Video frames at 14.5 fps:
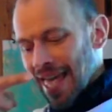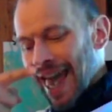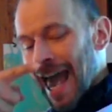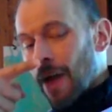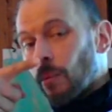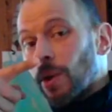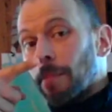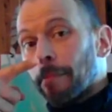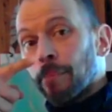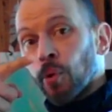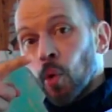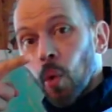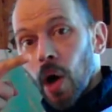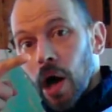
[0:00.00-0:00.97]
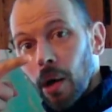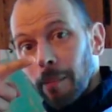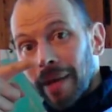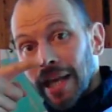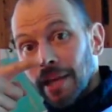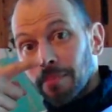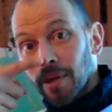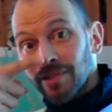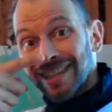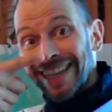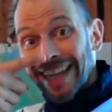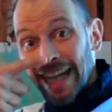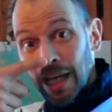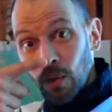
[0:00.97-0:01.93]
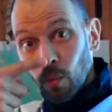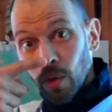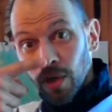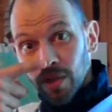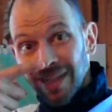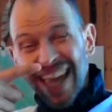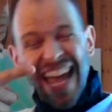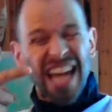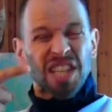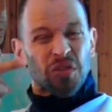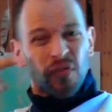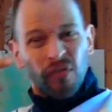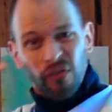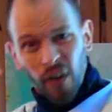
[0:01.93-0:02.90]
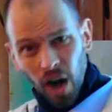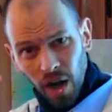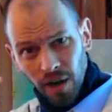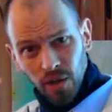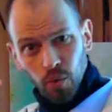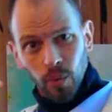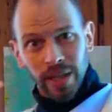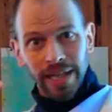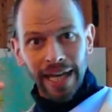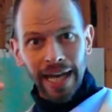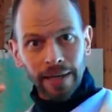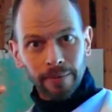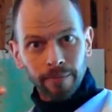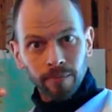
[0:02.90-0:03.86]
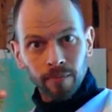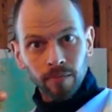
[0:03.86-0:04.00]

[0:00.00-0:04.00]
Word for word: And we pull our belly button inward as far as we can.